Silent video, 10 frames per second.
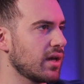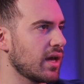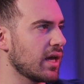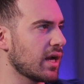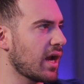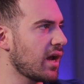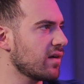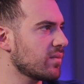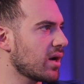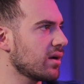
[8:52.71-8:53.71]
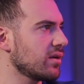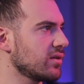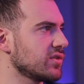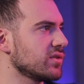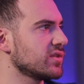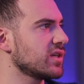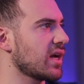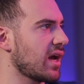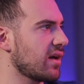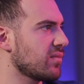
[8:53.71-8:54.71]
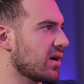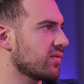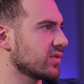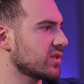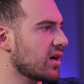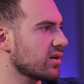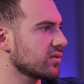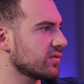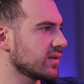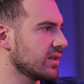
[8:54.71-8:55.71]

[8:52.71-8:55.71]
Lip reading: And I have as you can see, I have my photography